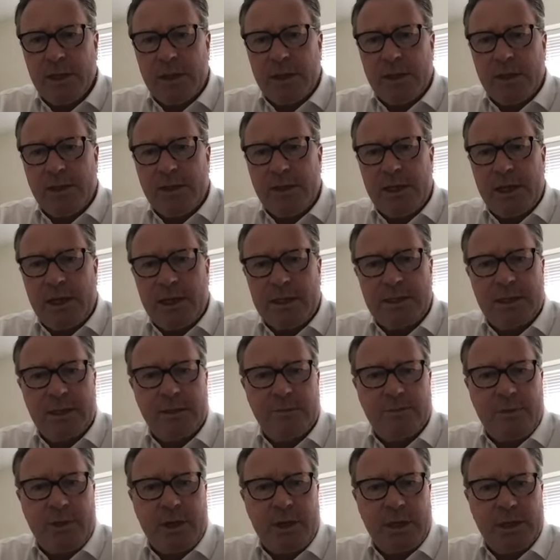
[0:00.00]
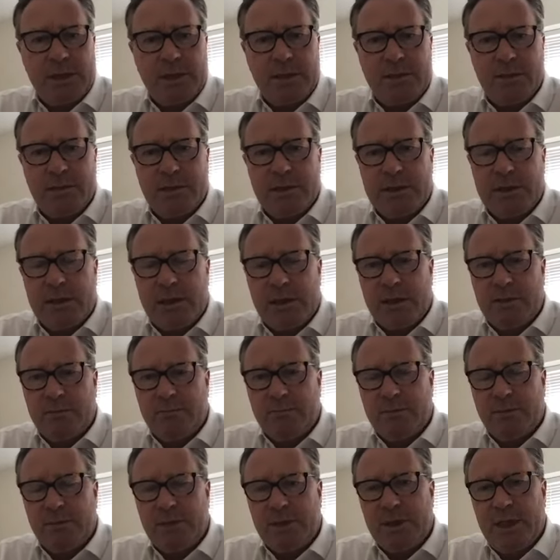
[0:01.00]
the asking price that
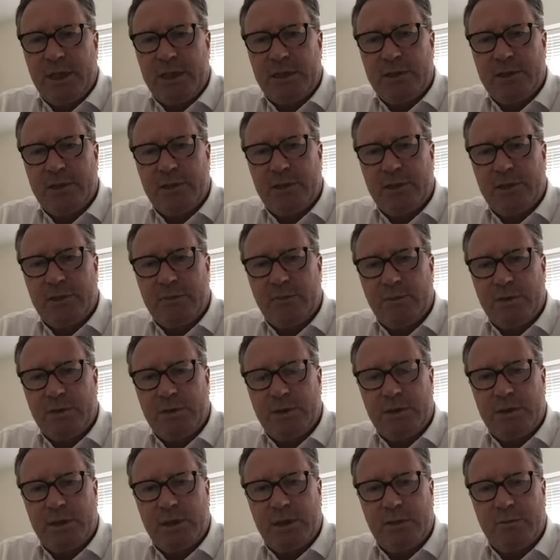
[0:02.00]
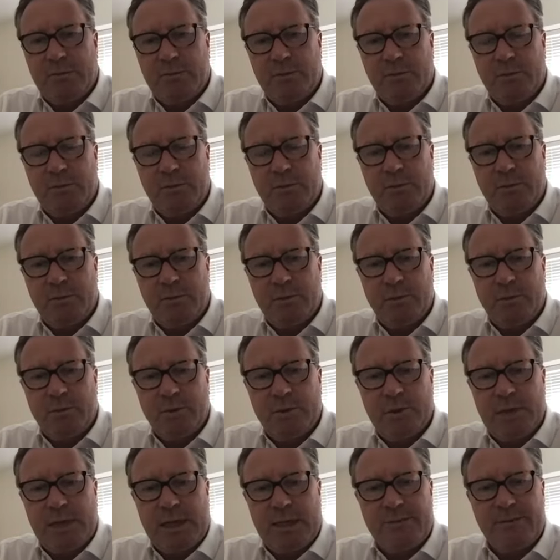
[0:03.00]
the agent was
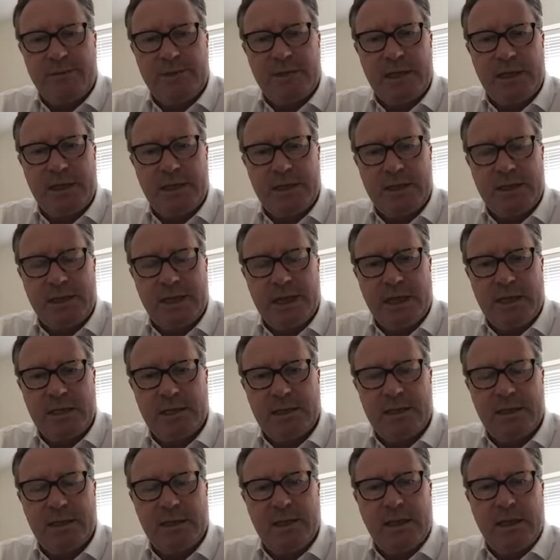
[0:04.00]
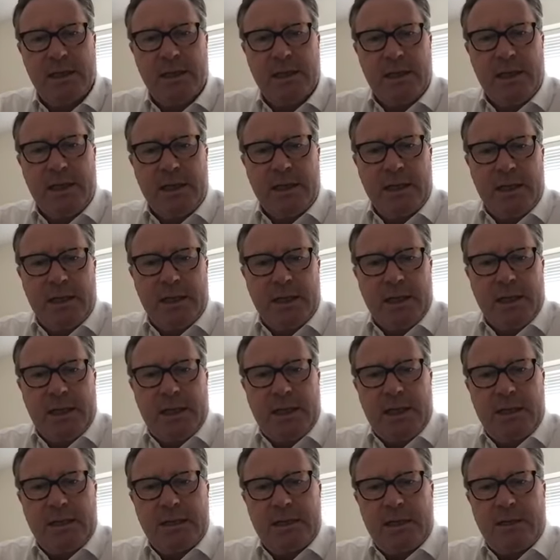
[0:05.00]
advertising at.
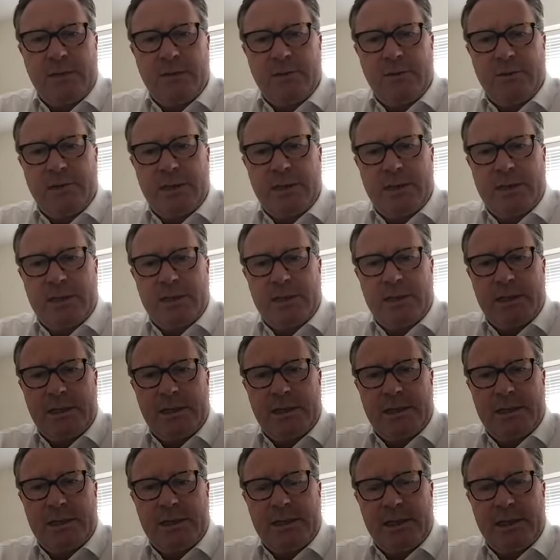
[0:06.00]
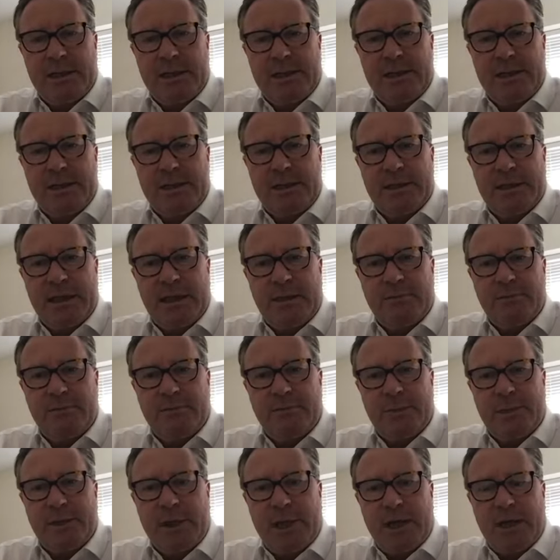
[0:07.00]
And so it didn't
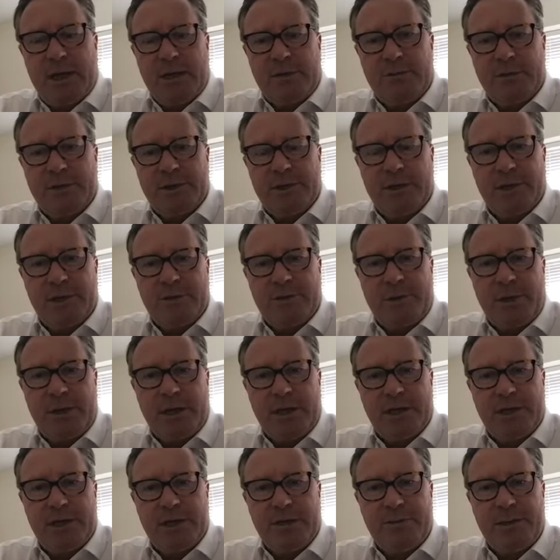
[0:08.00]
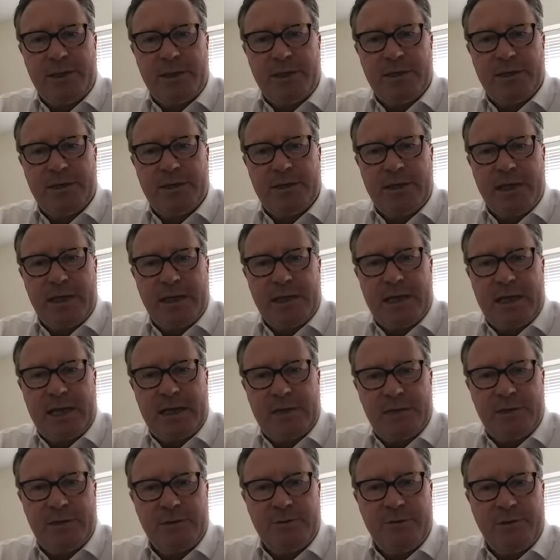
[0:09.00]
come as a surprise to me that they'd
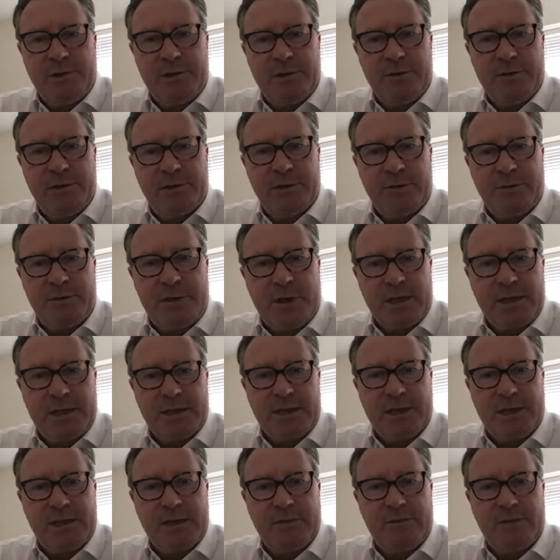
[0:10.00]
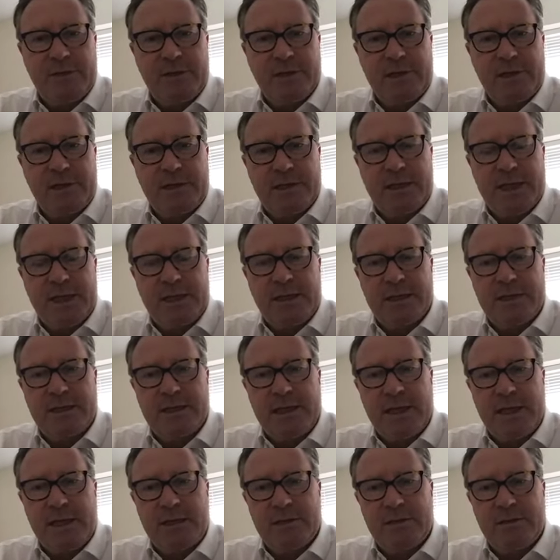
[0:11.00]
had to reduce the price significantly to get a
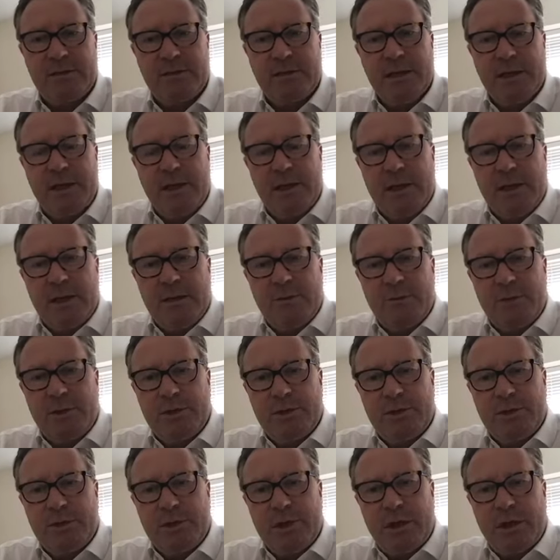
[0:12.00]
sale. But